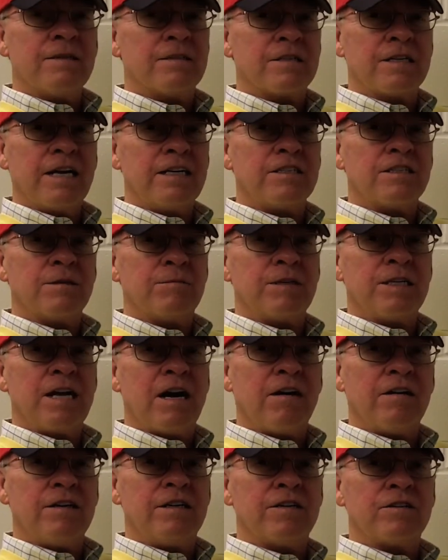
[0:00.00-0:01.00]
and it's nice to be
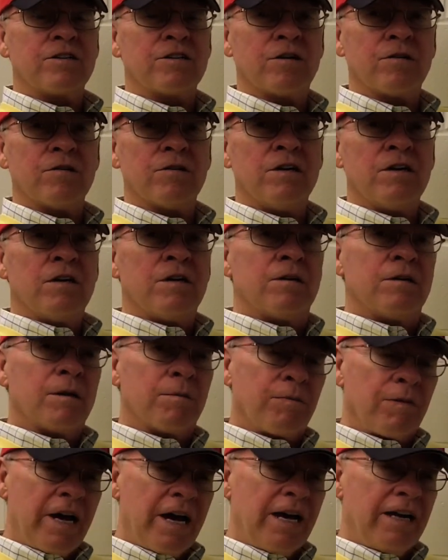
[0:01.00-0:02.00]
down here. So
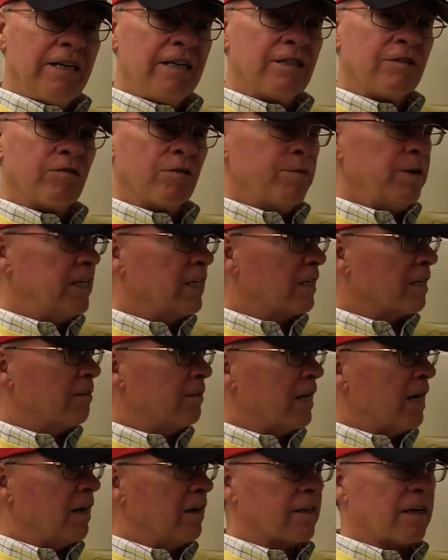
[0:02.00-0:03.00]
the plan is for me to
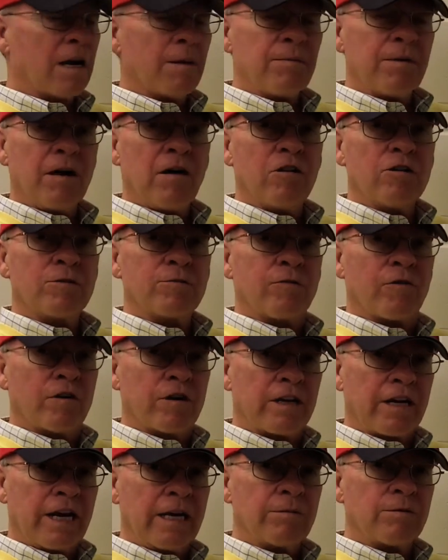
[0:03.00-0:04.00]
come down a couple hours
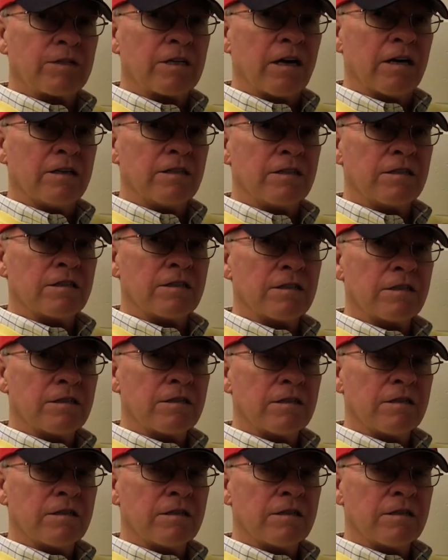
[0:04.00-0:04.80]
before the game starts,